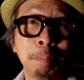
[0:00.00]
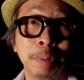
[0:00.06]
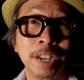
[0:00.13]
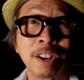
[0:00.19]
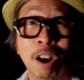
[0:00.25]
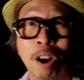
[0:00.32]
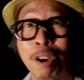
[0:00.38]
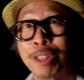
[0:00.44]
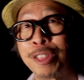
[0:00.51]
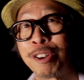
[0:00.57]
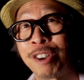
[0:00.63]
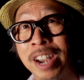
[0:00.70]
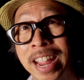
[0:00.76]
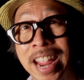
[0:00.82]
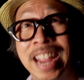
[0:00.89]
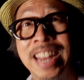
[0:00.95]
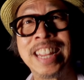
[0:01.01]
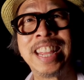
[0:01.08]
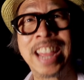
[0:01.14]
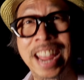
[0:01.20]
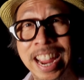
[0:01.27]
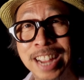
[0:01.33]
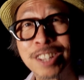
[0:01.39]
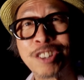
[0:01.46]
But are there any
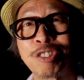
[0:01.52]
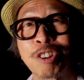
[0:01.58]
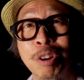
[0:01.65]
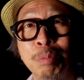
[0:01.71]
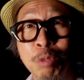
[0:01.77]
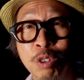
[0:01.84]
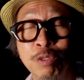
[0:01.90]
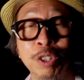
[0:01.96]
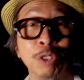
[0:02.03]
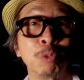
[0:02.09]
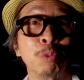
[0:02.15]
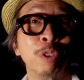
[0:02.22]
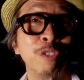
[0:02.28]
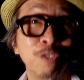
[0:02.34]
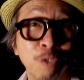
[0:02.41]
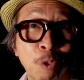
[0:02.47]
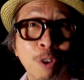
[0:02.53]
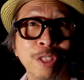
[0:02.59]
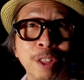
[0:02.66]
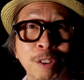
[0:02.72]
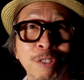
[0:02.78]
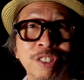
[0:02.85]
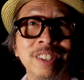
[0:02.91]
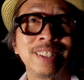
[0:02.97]
HDR movies with
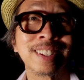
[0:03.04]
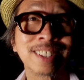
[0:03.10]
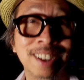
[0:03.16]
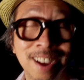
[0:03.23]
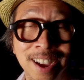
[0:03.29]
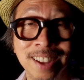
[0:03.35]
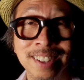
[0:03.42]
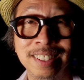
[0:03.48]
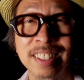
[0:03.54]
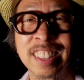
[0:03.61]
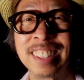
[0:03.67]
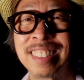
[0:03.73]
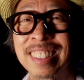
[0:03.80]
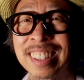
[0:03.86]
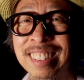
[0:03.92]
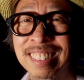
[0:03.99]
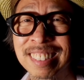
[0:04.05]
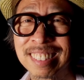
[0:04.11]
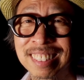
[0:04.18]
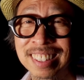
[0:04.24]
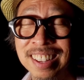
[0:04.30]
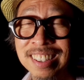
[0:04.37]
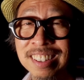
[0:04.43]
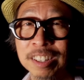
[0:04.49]
4,000 nit content that's
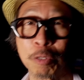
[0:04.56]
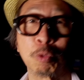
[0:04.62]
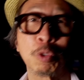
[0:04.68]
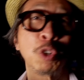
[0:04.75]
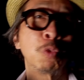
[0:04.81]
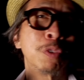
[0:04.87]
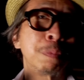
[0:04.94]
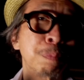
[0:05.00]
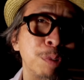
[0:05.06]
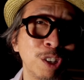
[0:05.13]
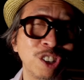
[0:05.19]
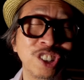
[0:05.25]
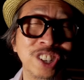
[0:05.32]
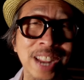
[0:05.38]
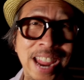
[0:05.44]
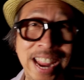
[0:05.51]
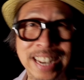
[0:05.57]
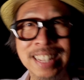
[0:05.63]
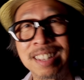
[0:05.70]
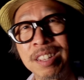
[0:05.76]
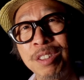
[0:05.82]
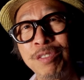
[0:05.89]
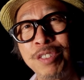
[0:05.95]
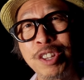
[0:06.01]
extended, which would push any
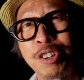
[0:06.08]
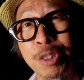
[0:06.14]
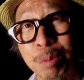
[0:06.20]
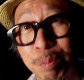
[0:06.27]
TV to